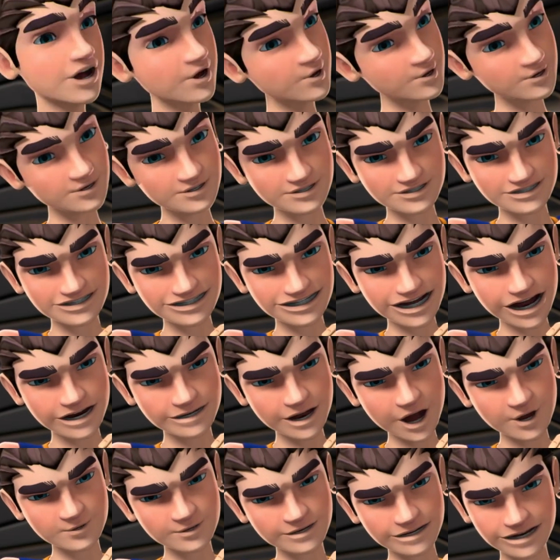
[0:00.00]
could seal
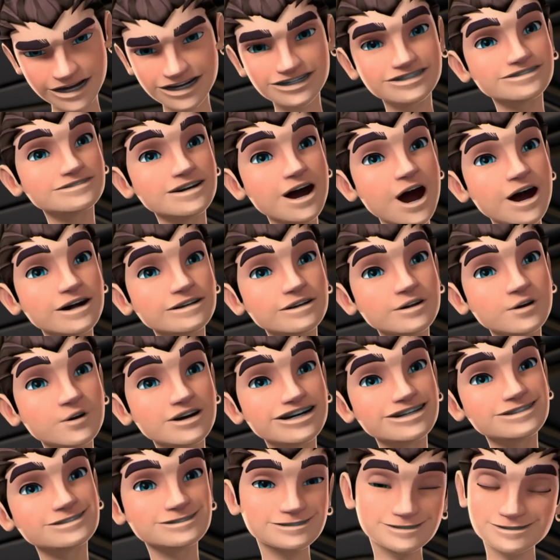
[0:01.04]
the whole thing in
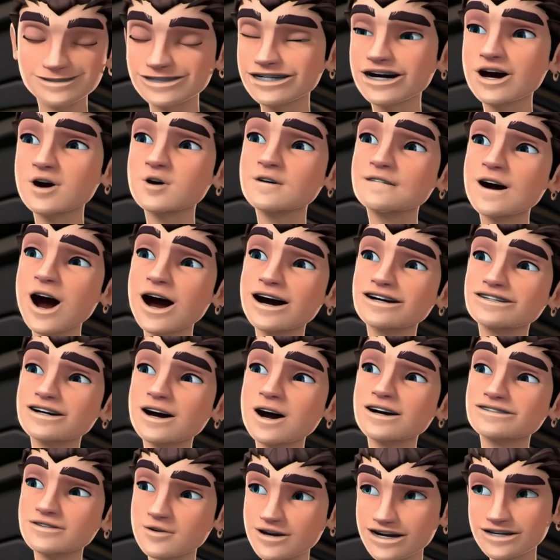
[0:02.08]
concrete. You've got
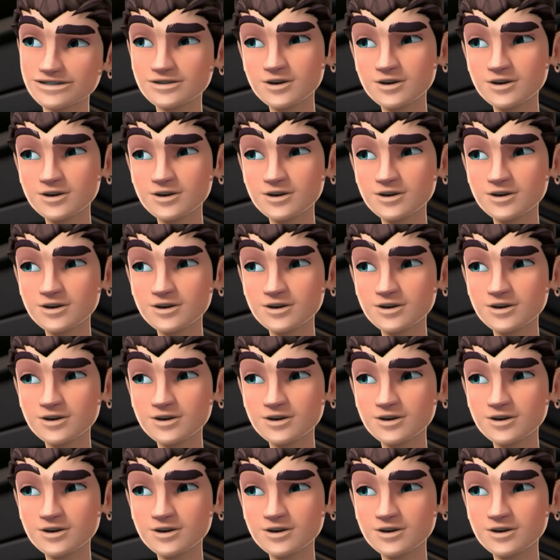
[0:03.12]
concrete,